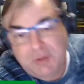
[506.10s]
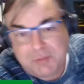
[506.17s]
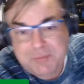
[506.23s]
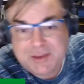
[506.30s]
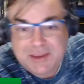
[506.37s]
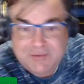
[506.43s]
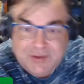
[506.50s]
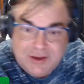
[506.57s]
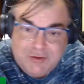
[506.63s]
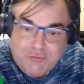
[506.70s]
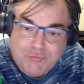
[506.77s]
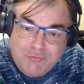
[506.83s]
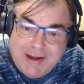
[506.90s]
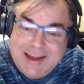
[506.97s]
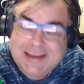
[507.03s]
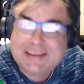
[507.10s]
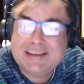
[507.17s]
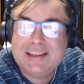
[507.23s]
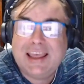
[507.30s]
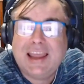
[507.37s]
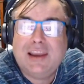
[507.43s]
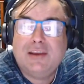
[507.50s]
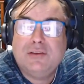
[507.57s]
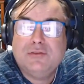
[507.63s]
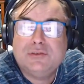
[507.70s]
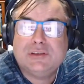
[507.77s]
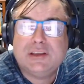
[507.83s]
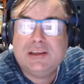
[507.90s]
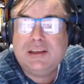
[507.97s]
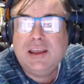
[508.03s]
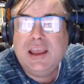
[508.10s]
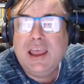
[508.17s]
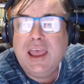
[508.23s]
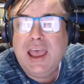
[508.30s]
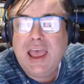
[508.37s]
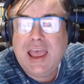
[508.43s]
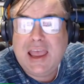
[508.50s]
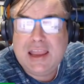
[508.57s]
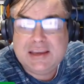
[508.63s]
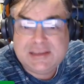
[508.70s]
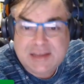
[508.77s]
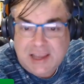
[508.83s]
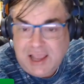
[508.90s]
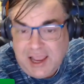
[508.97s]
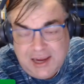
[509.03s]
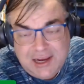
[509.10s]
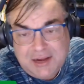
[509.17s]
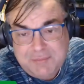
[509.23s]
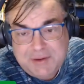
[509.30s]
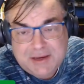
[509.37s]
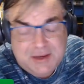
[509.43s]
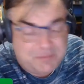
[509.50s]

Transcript: won't be giving credit to that loser. And uh, I got to be